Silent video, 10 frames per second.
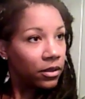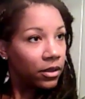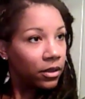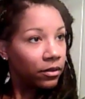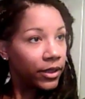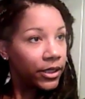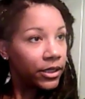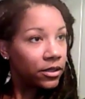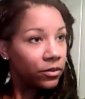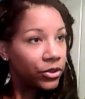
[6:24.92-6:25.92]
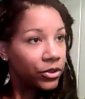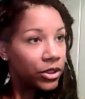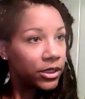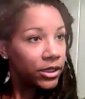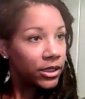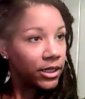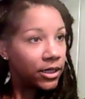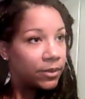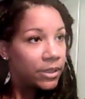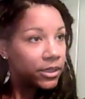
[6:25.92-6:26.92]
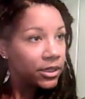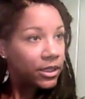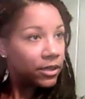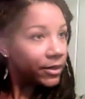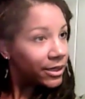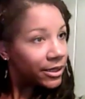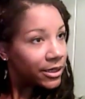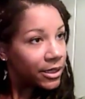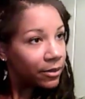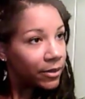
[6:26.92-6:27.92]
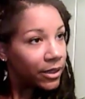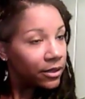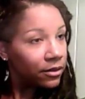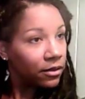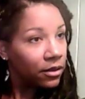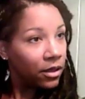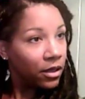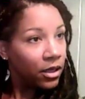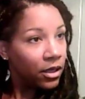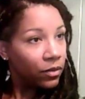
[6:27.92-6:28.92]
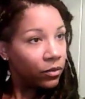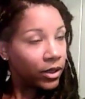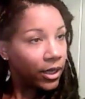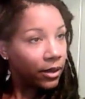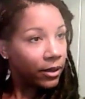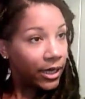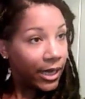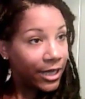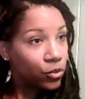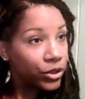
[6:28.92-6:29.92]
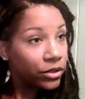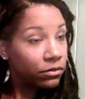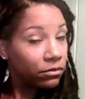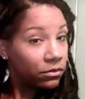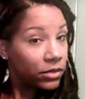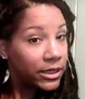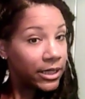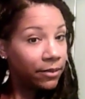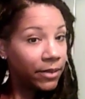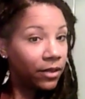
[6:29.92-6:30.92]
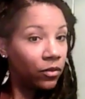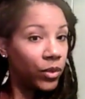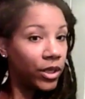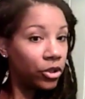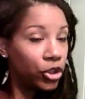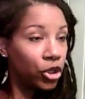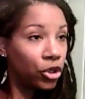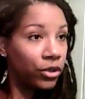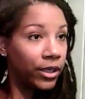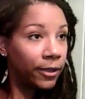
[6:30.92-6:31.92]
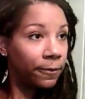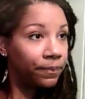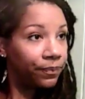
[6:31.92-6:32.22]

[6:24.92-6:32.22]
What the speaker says: All right, so we're just steaming. And as we're steaming, we are turning.